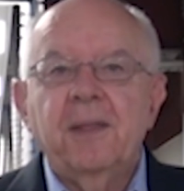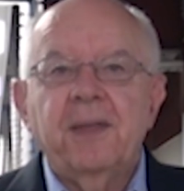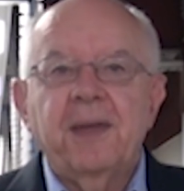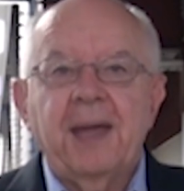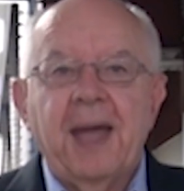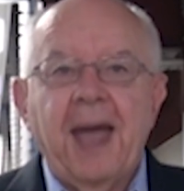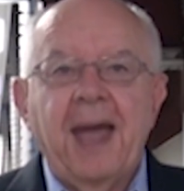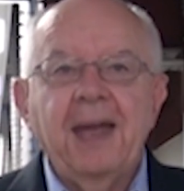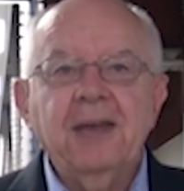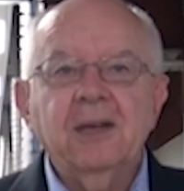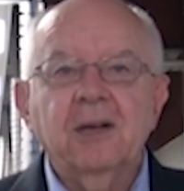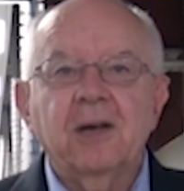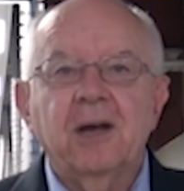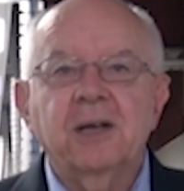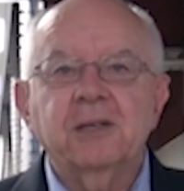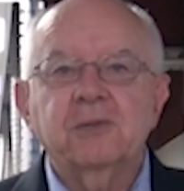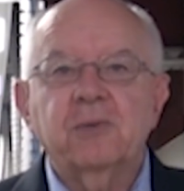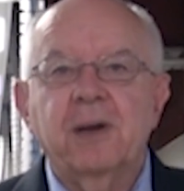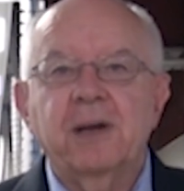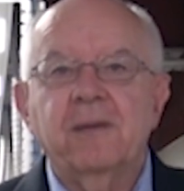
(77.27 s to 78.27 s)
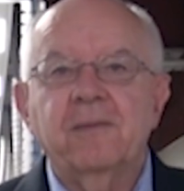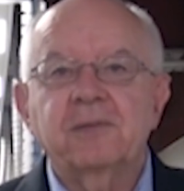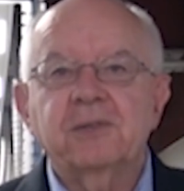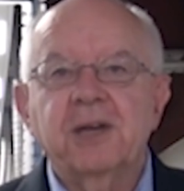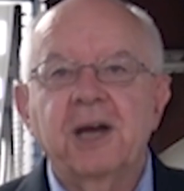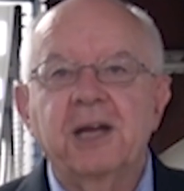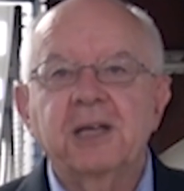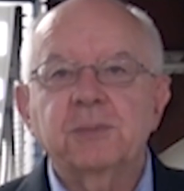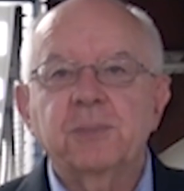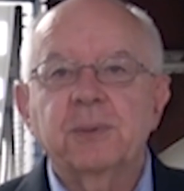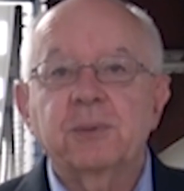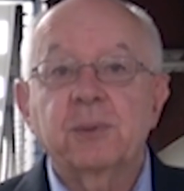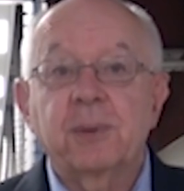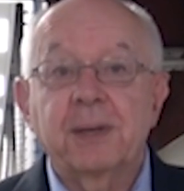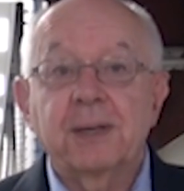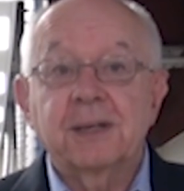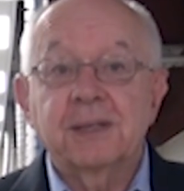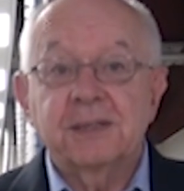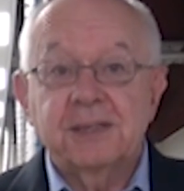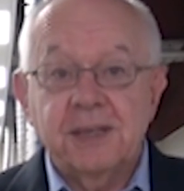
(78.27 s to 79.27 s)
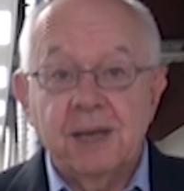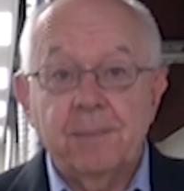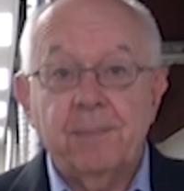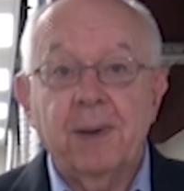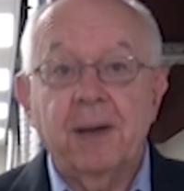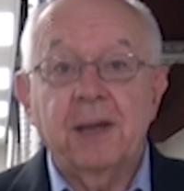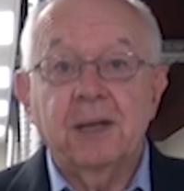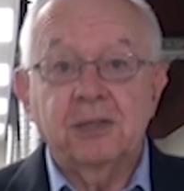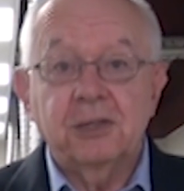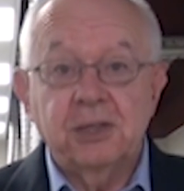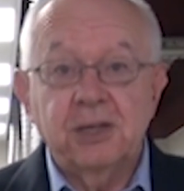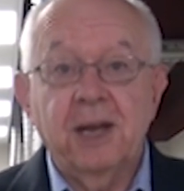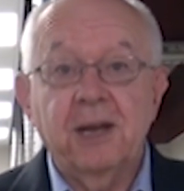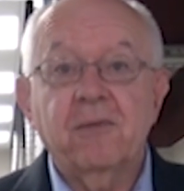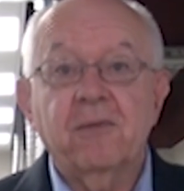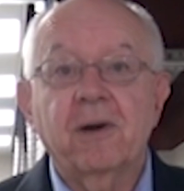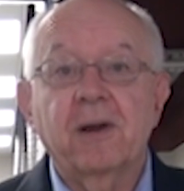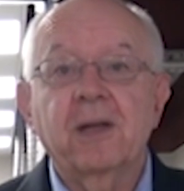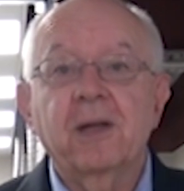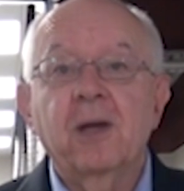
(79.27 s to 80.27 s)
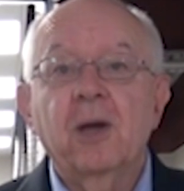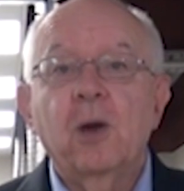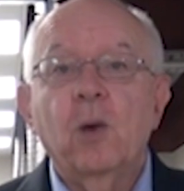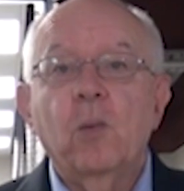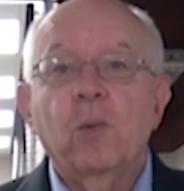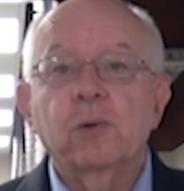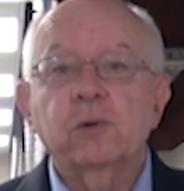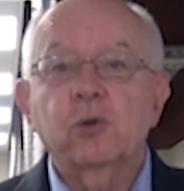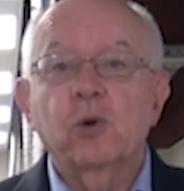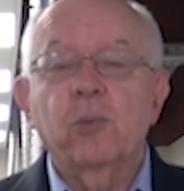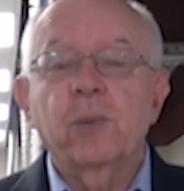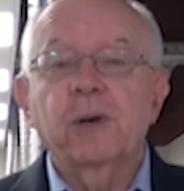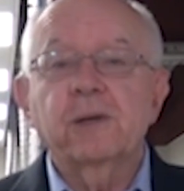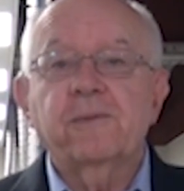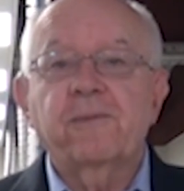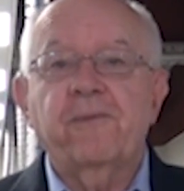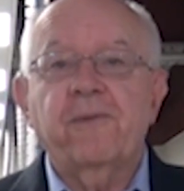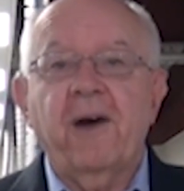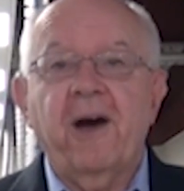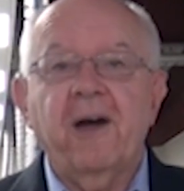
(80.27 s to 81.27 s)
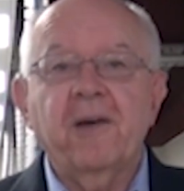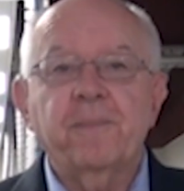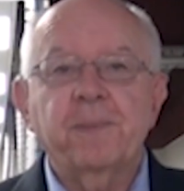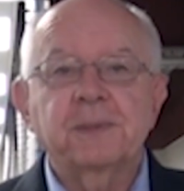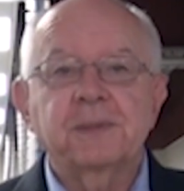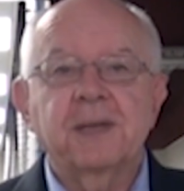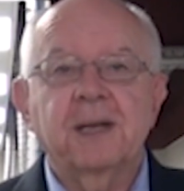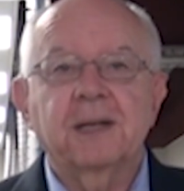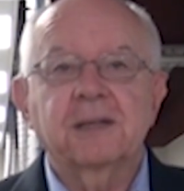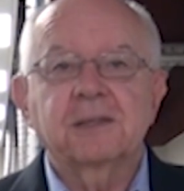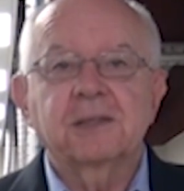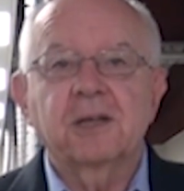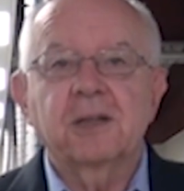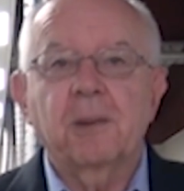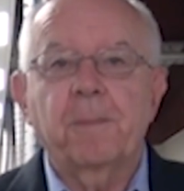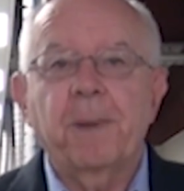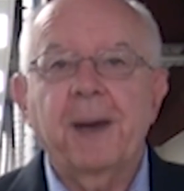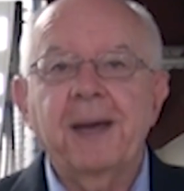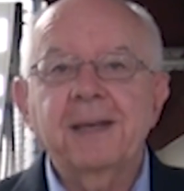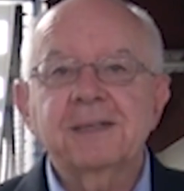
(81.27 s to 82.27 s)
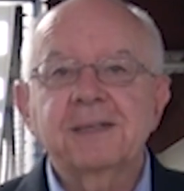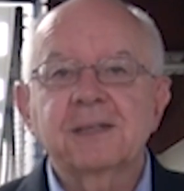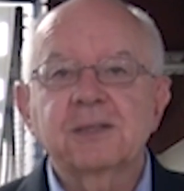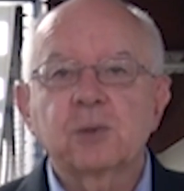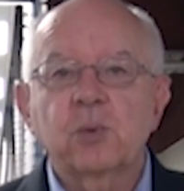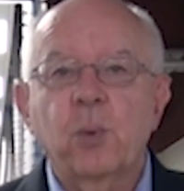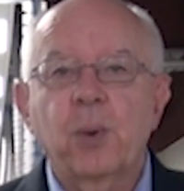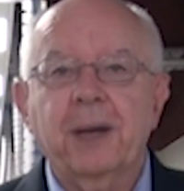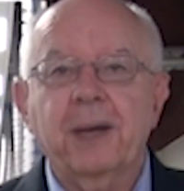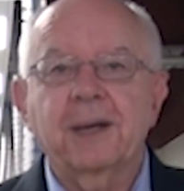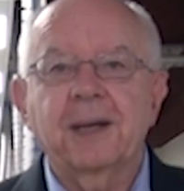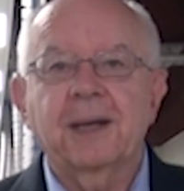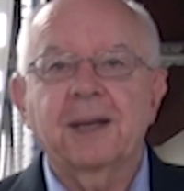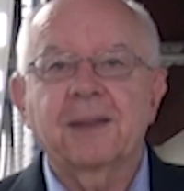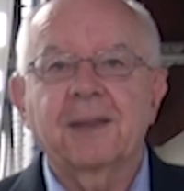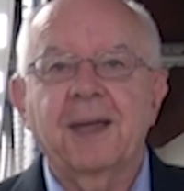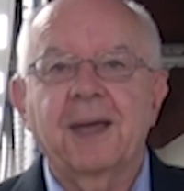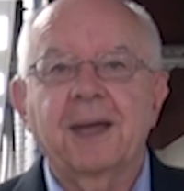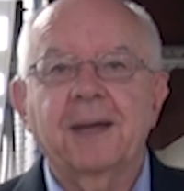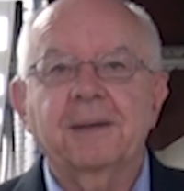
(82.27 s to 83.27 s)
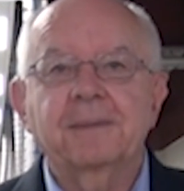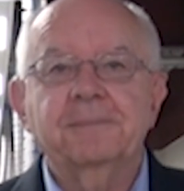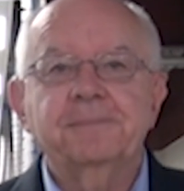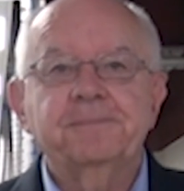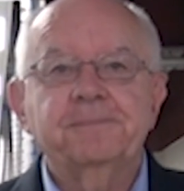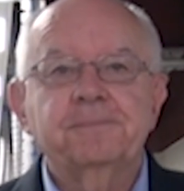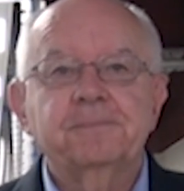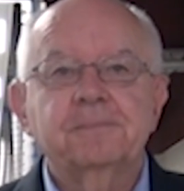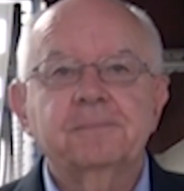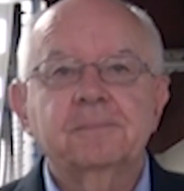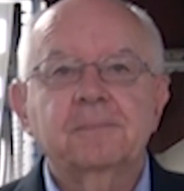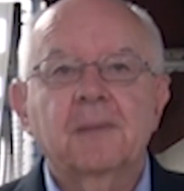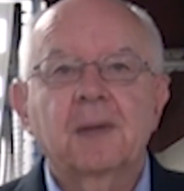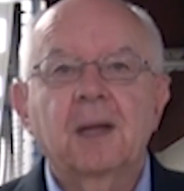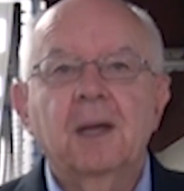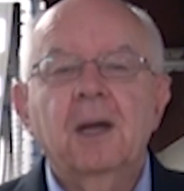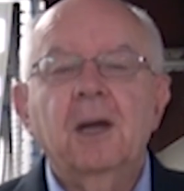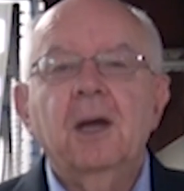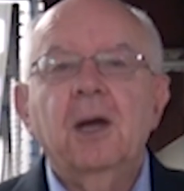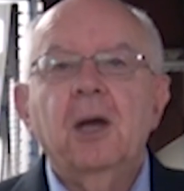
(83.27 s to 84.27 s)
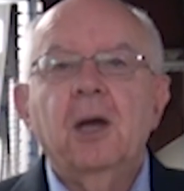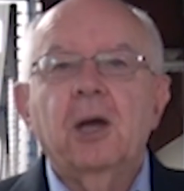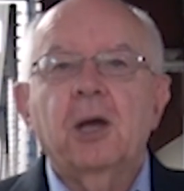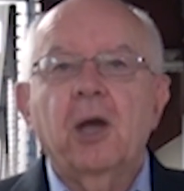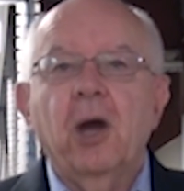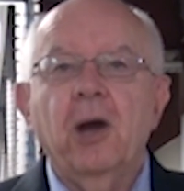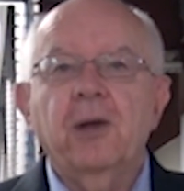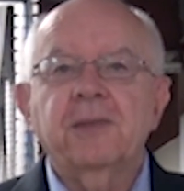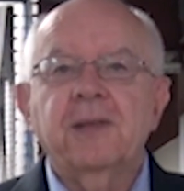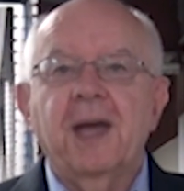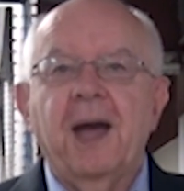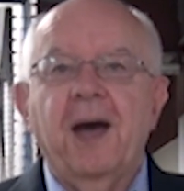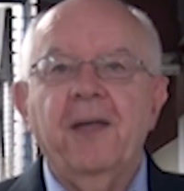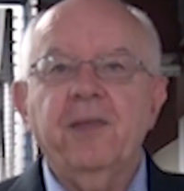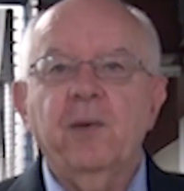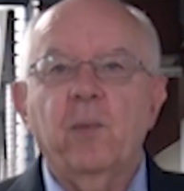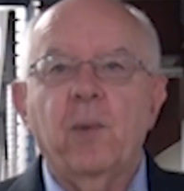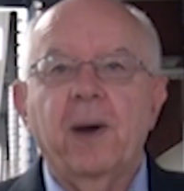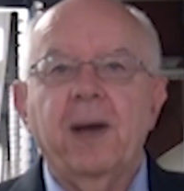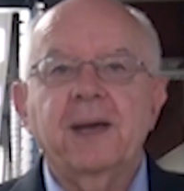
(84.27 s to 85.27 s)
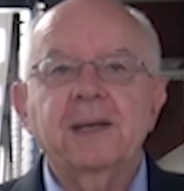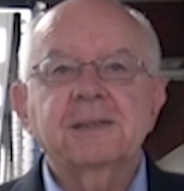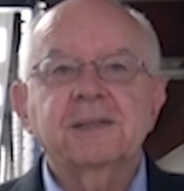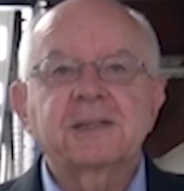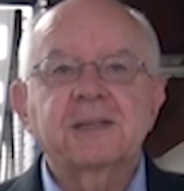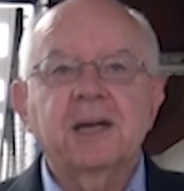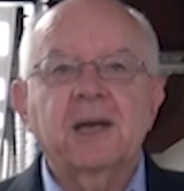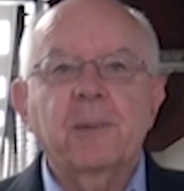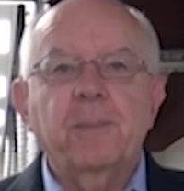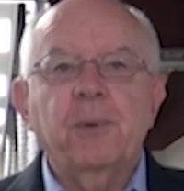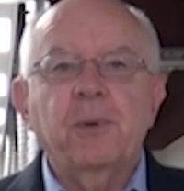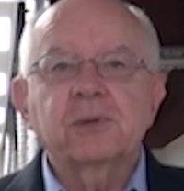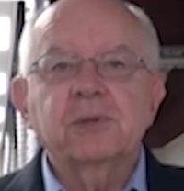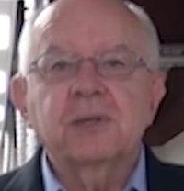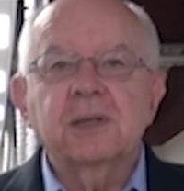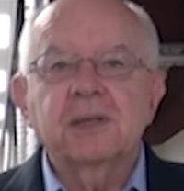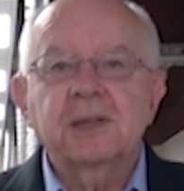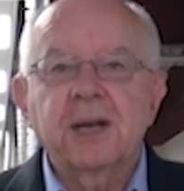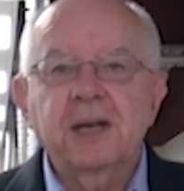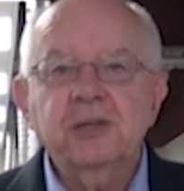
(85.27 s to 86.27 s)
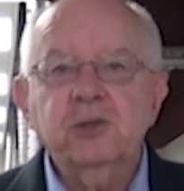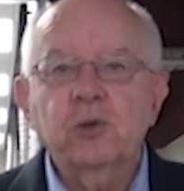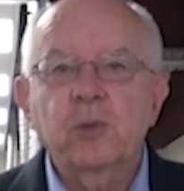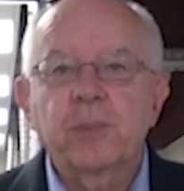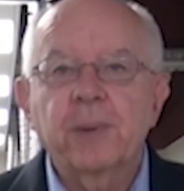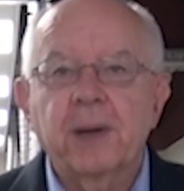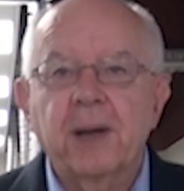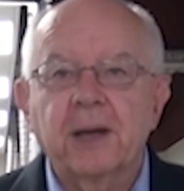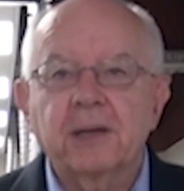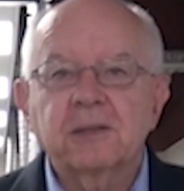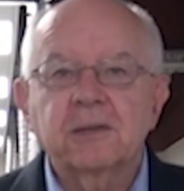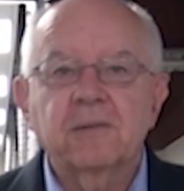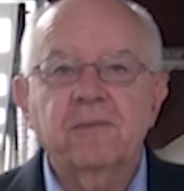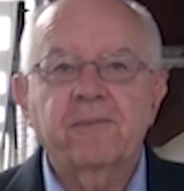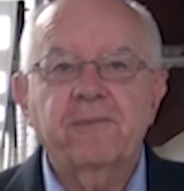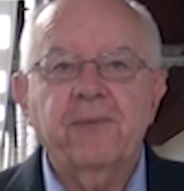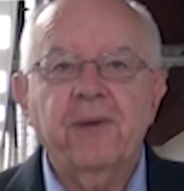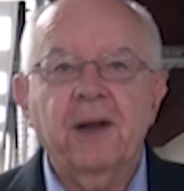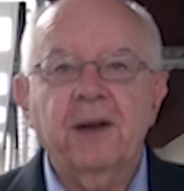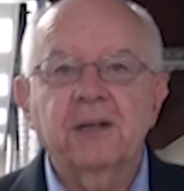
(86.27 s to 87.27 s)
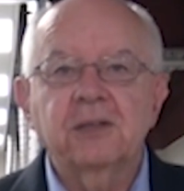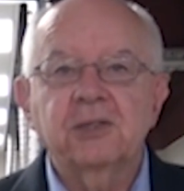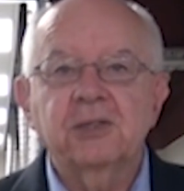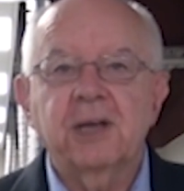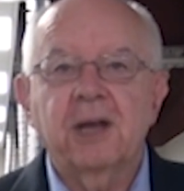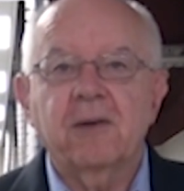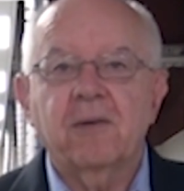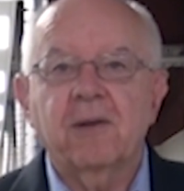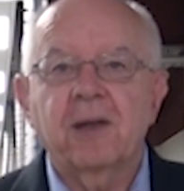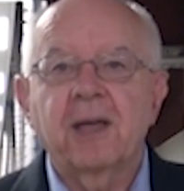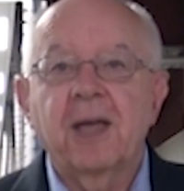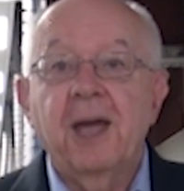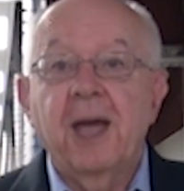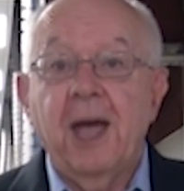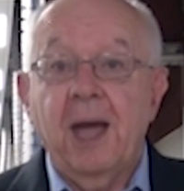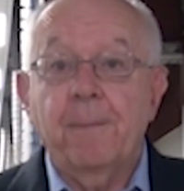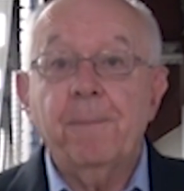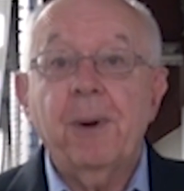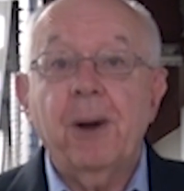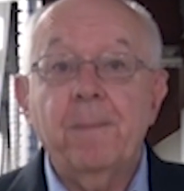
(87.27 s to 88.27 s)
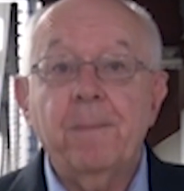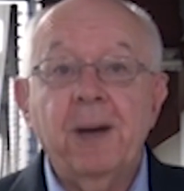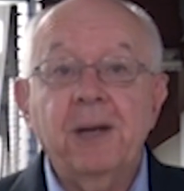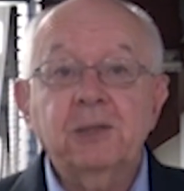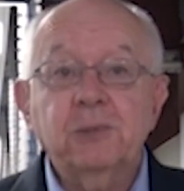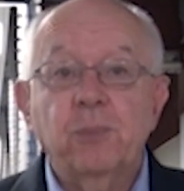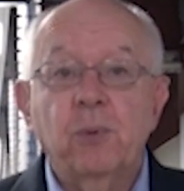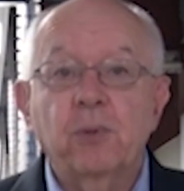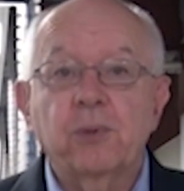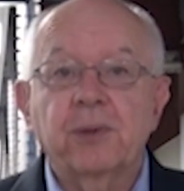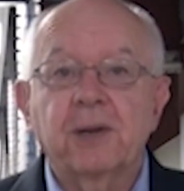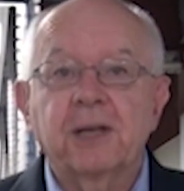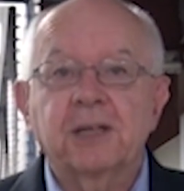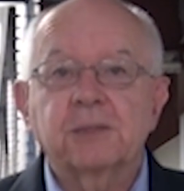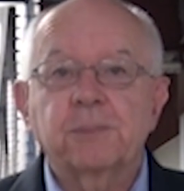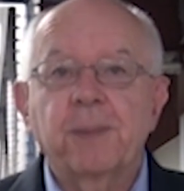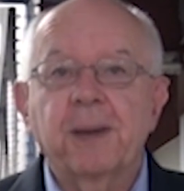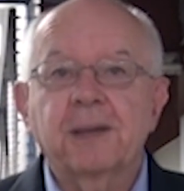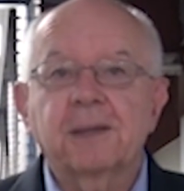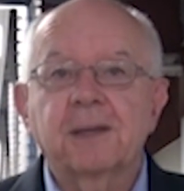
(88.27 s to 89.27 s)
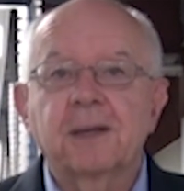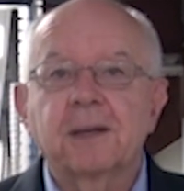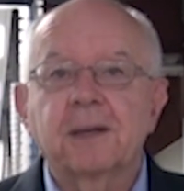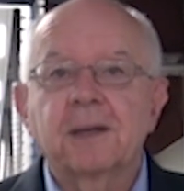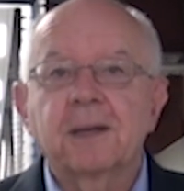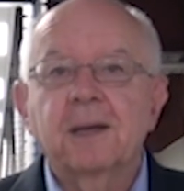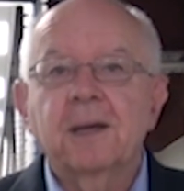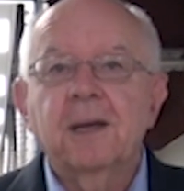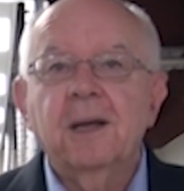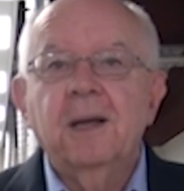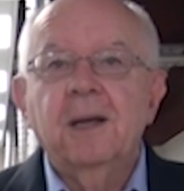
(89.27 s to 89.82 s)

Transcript: The annualized rate of change between December and January was almost 5%, so the pace is quickening there. Going the other way, Singapore's industrial production fell in January, and by much more than expected.